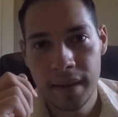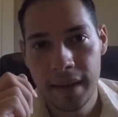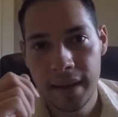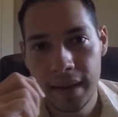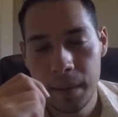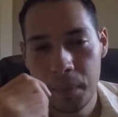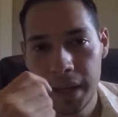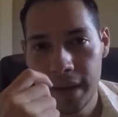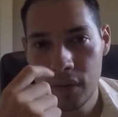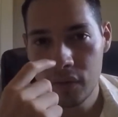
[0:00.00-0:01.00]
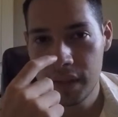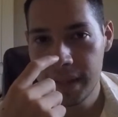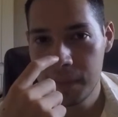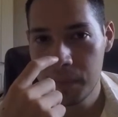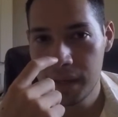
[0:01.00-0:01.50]
and I plan on
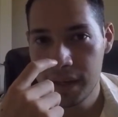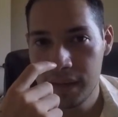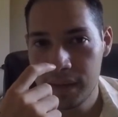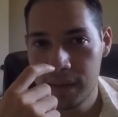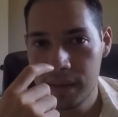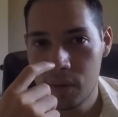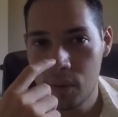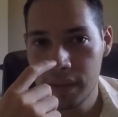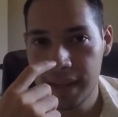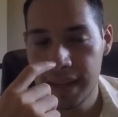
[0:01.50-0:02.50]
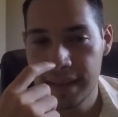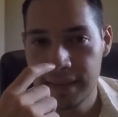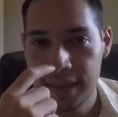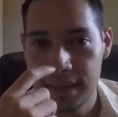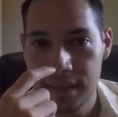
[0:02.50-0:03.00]
selling my old
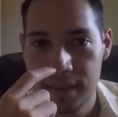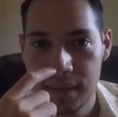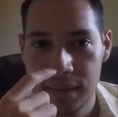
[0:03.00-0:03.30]
glasses,